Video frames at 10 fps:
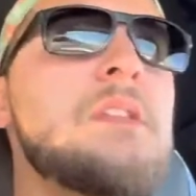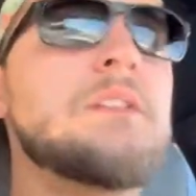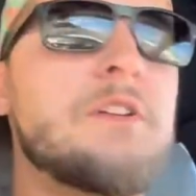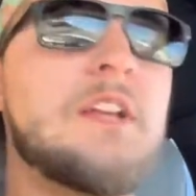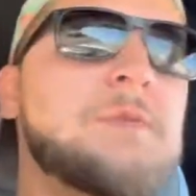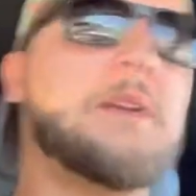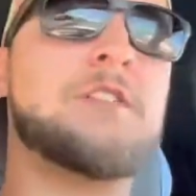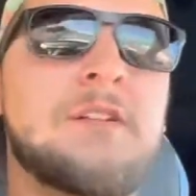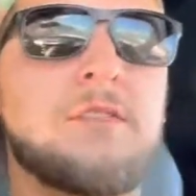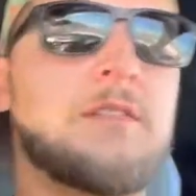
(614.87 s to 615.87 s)

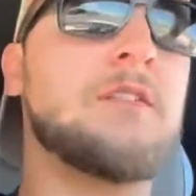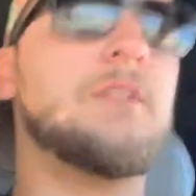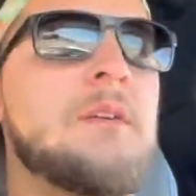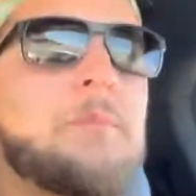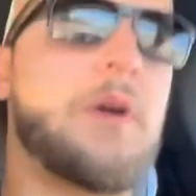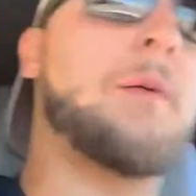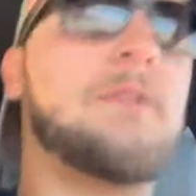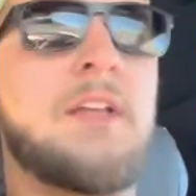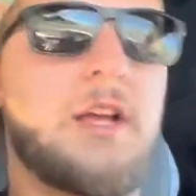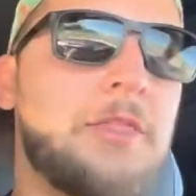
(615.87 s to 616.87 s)
Transmission, probably
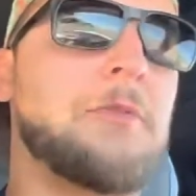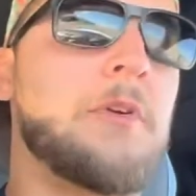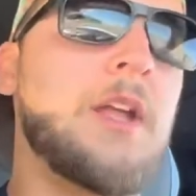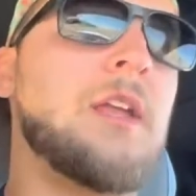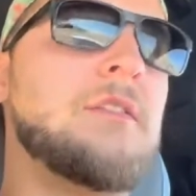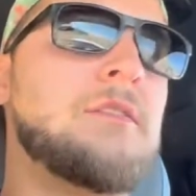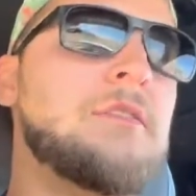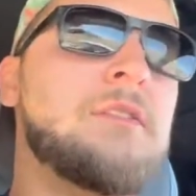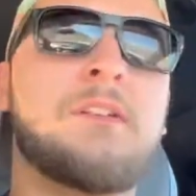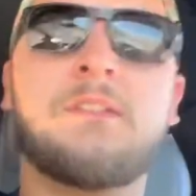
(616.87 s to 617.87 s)
like a 3.
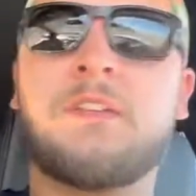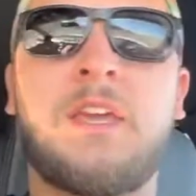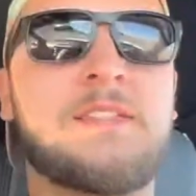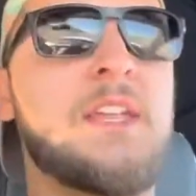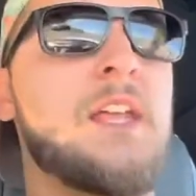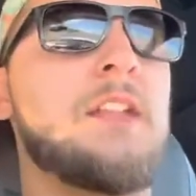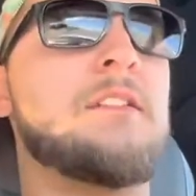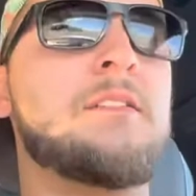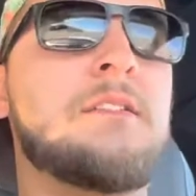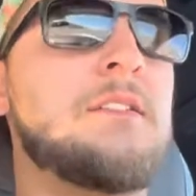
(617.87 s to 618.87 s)
Can't stand it.
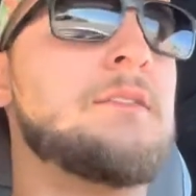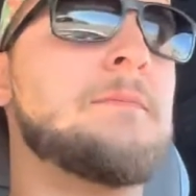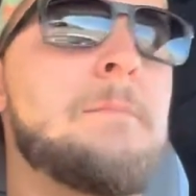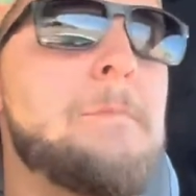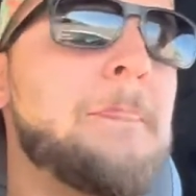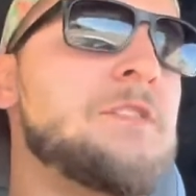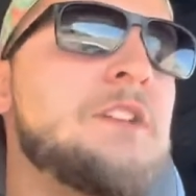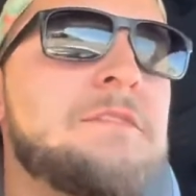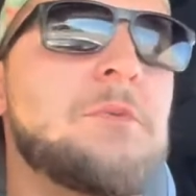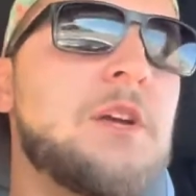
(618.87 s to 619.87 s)

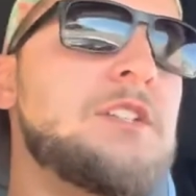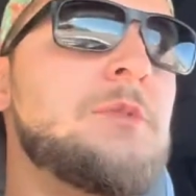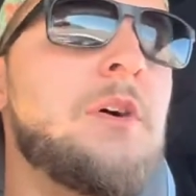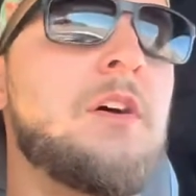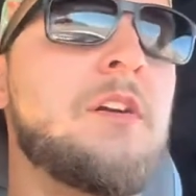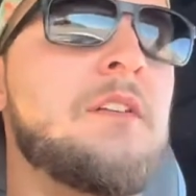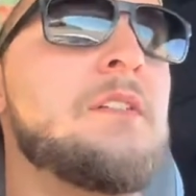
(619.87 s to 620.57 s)
Shifts way too hard.